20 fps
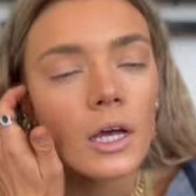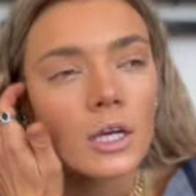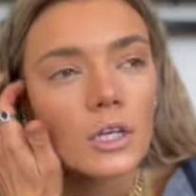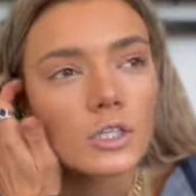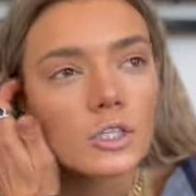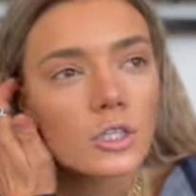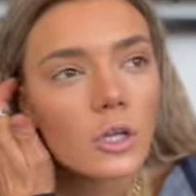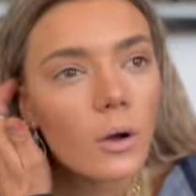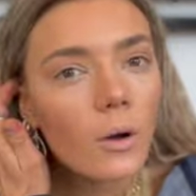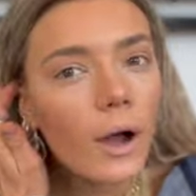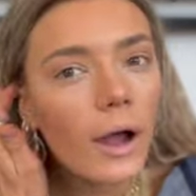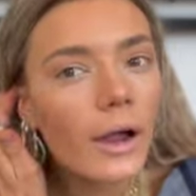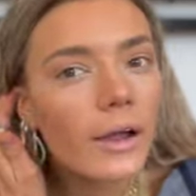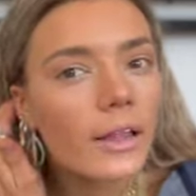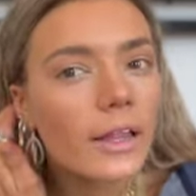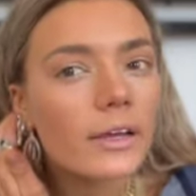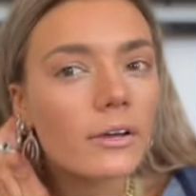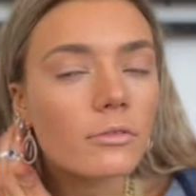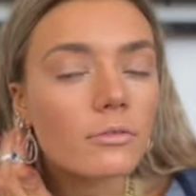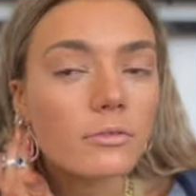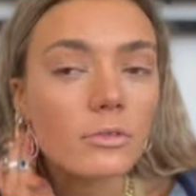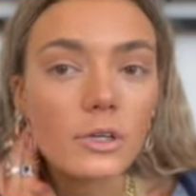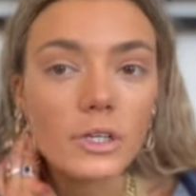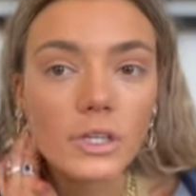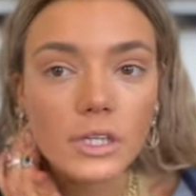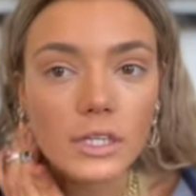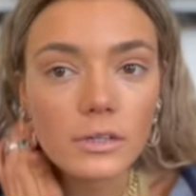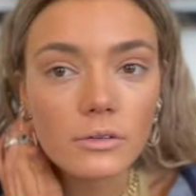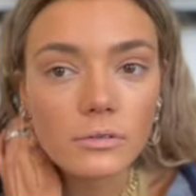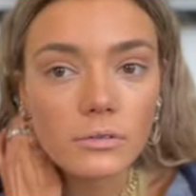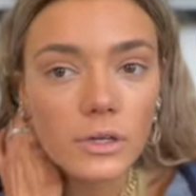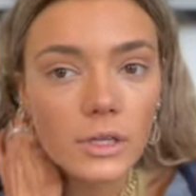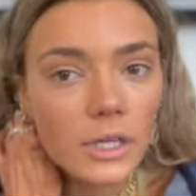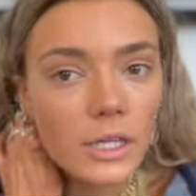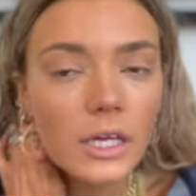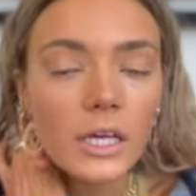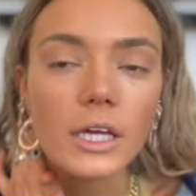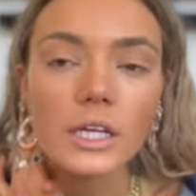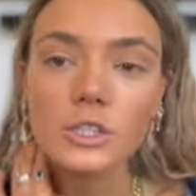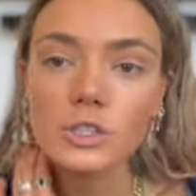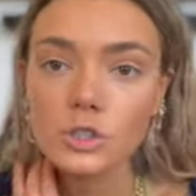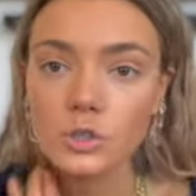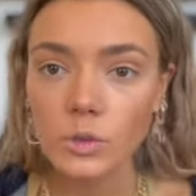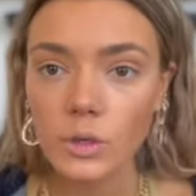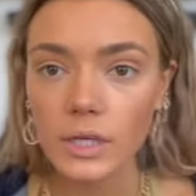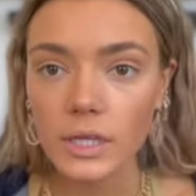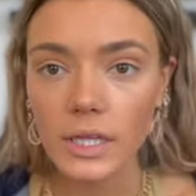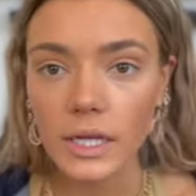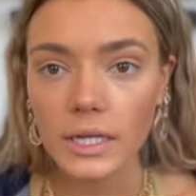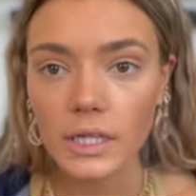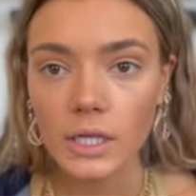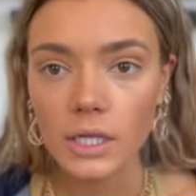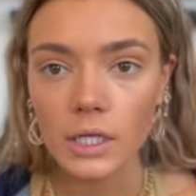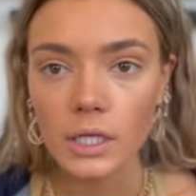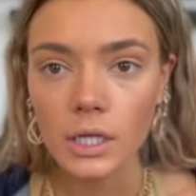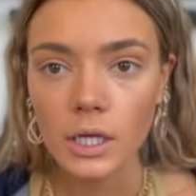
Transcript: so i like really really enjoyed like